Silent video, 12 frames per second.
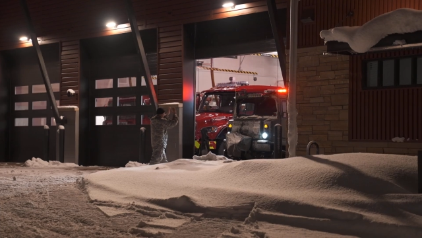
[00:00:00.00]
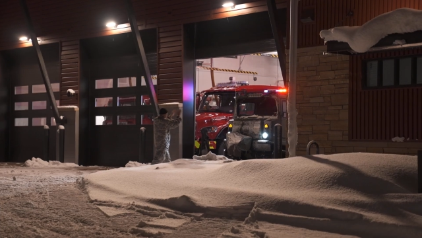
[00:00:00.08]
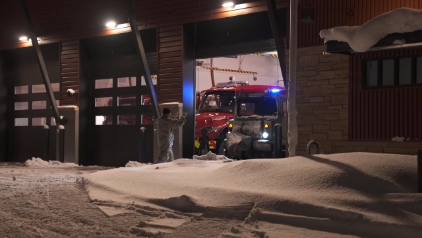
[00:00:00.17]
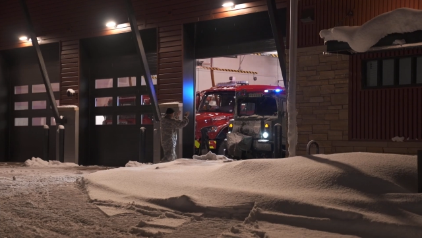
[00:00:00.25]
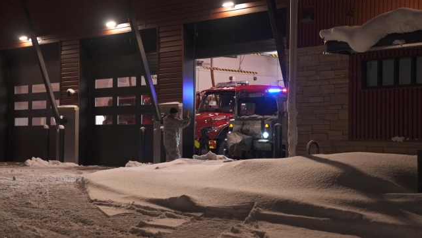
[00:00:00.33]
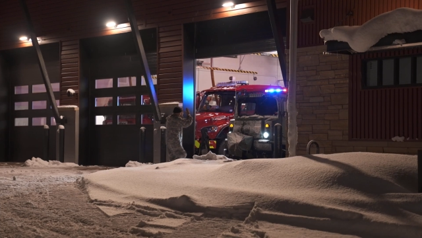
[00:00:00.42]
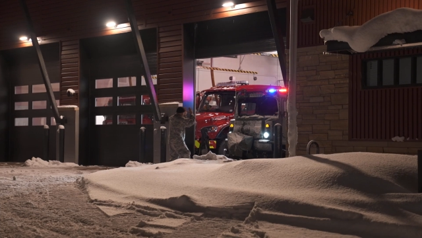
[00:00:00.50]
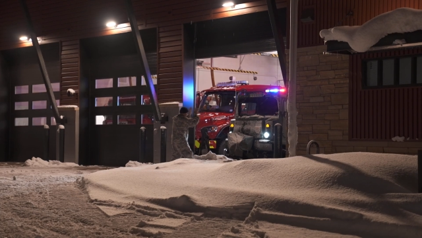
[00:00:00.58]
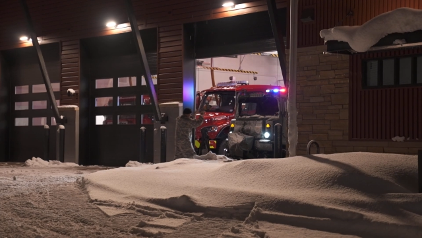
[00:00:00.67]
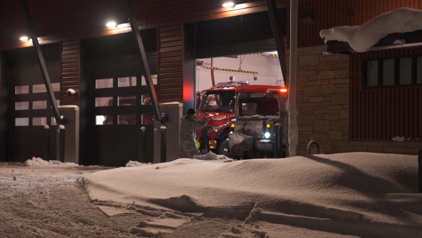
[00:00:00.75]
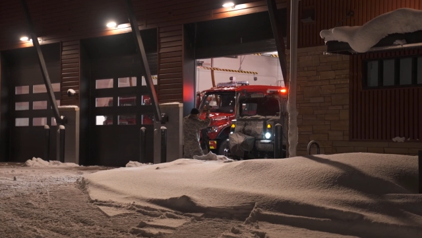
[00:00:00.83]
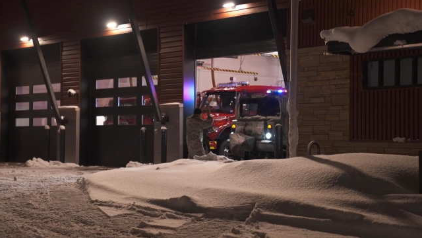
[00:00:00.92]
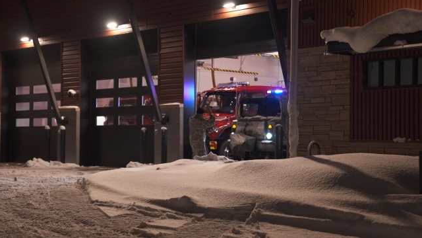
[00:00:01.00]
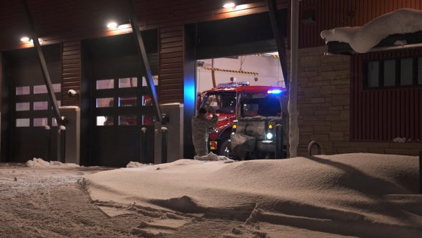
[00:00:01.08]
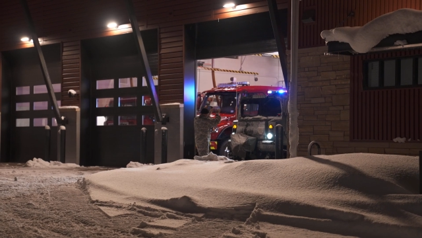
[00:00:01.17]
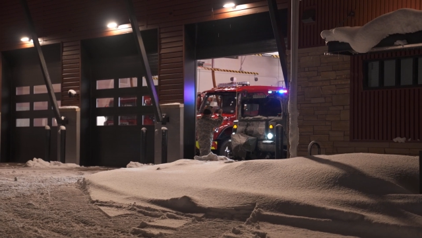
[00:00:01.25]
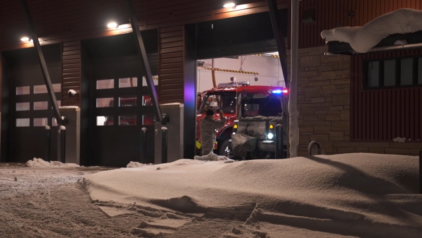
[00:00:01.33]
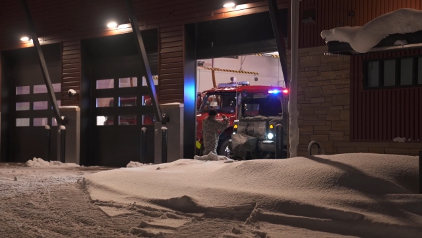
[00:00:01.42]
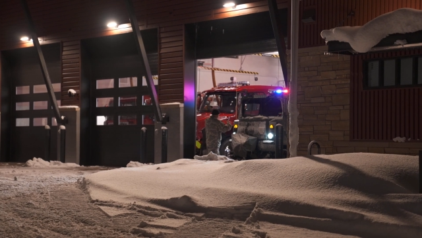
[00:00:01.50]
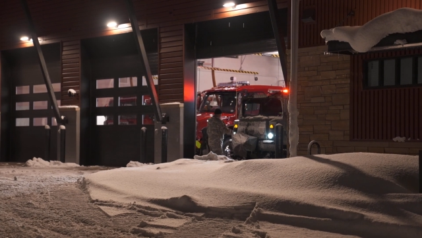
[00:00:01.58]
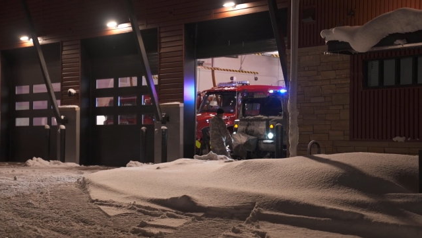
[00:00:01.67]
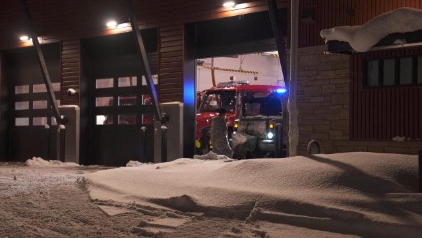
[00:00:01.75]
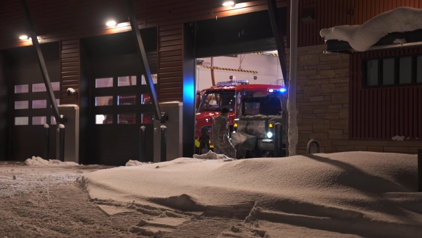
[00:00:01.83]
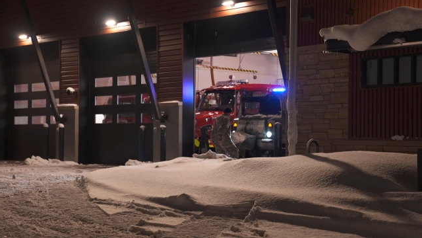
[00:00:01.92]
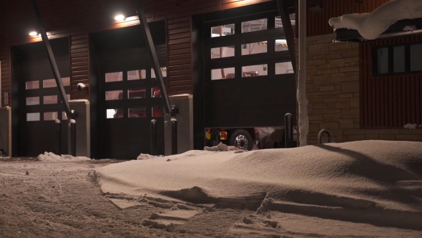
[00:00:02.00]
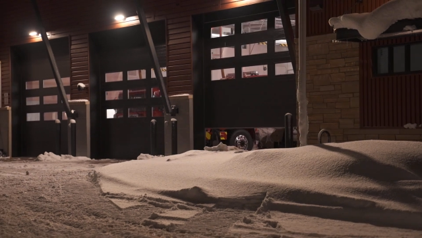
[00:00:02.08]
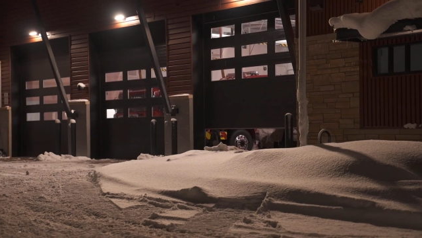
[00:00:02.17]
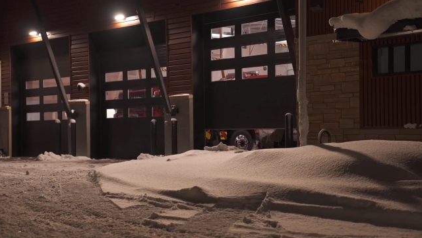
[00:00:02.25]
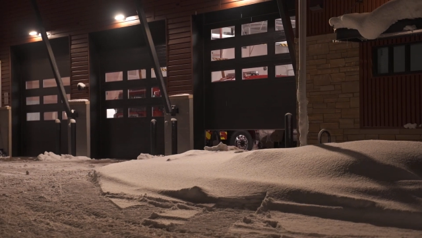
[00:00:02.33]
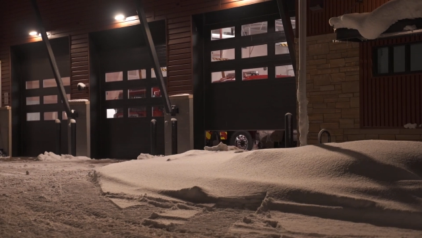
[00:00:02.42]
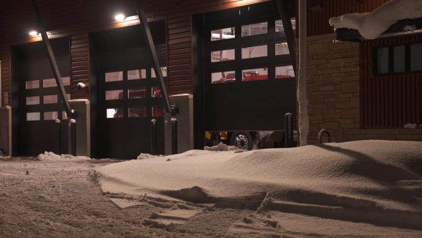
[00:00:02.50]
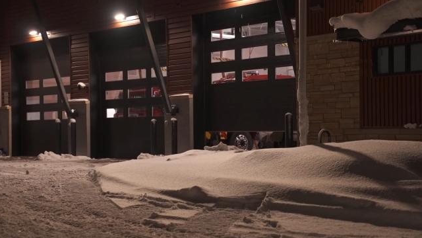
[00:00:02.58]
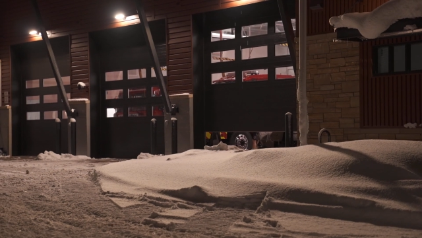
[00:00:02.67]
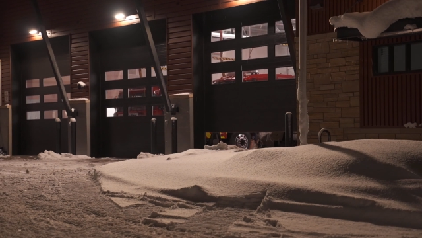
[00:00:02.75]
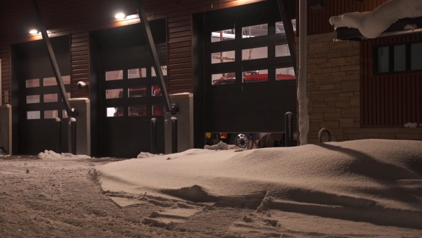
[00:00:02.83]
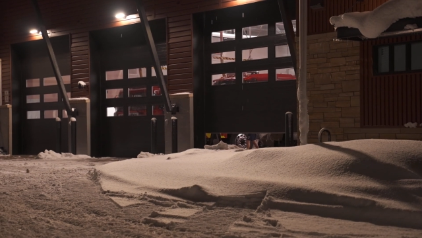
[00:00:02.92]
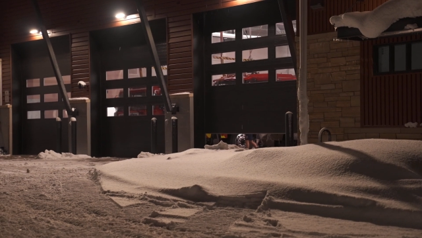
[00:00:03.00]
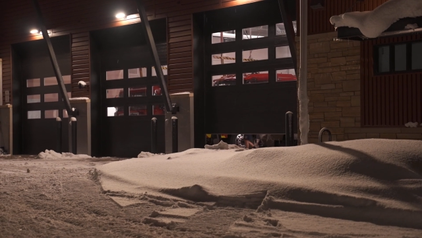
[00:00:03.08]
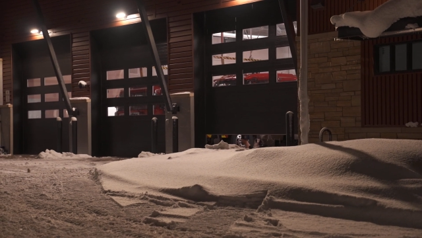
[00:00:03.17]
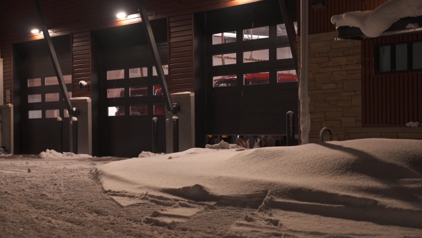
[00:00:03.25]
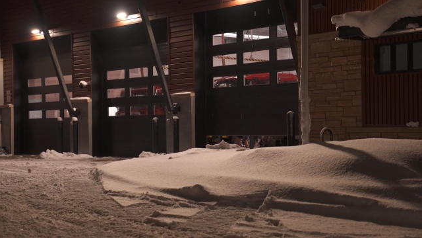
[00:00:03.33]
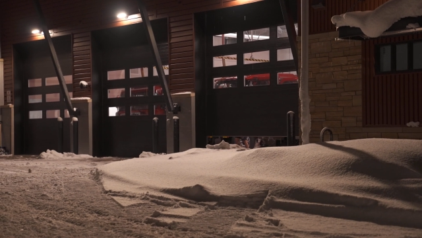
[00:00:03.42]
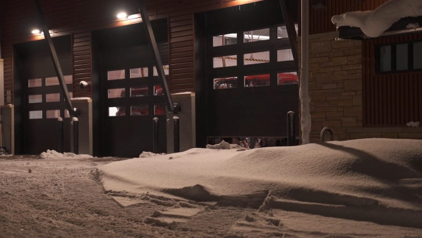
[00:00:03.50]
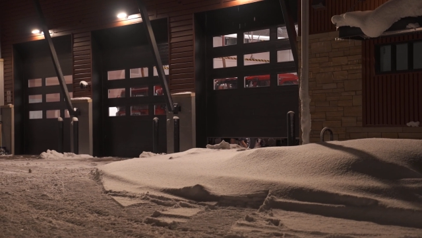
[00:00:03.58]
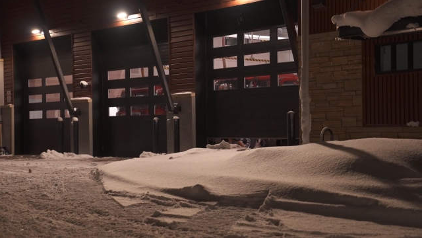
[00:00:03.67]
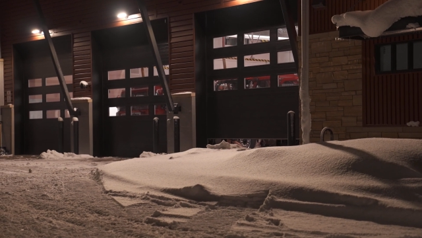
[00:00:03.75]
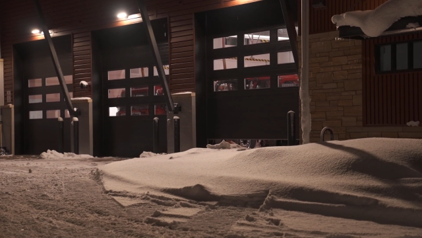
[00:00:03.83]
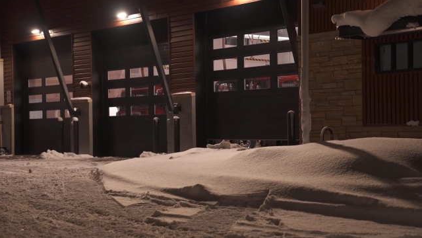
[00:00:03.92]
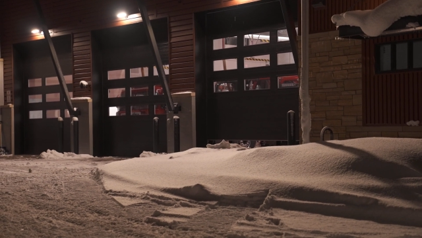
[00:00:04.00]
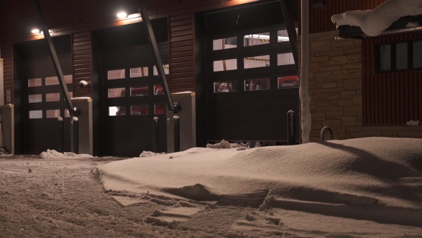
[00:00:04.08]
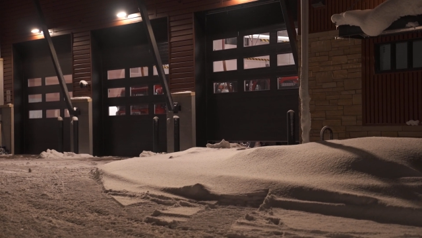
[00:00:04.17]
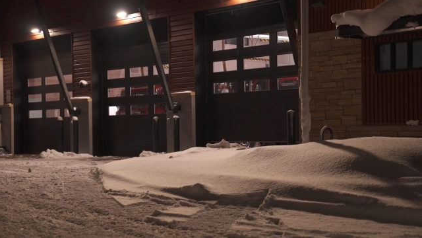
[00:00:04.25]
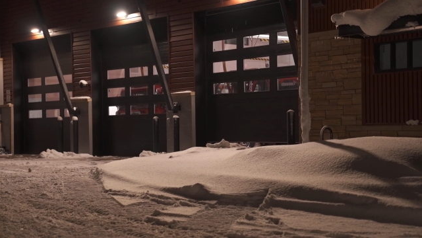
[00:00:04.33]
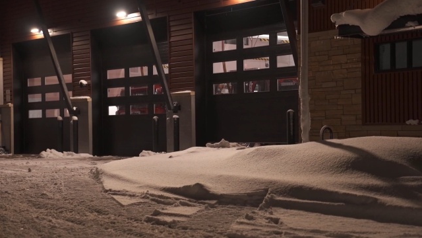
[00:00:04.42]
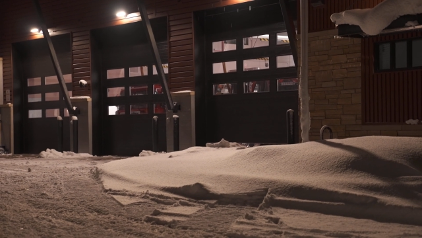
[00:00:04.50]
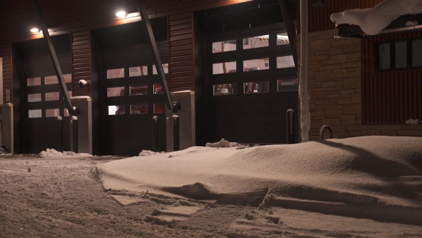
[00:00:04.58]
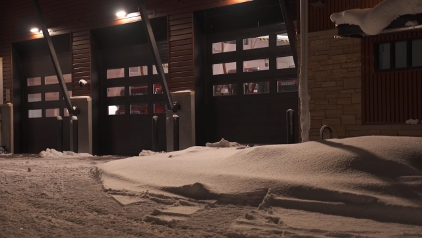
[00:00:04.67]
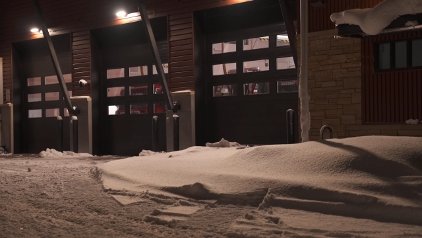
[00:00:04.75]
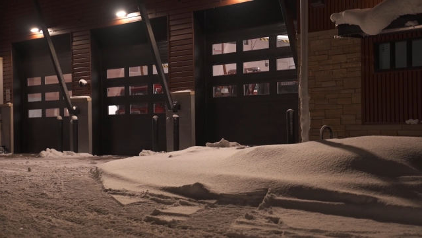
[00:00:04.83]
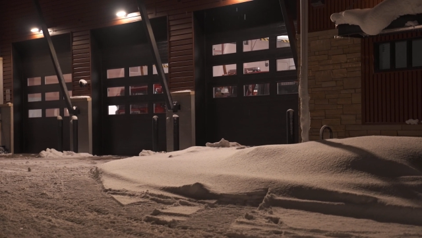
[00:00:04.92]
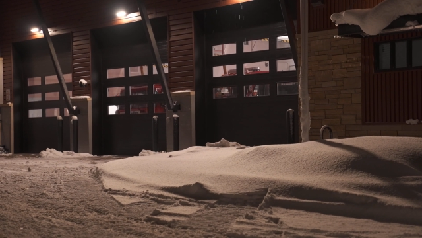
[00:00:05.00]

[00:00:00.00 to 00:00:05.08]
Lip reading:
No face is visible, so there are no lips to read.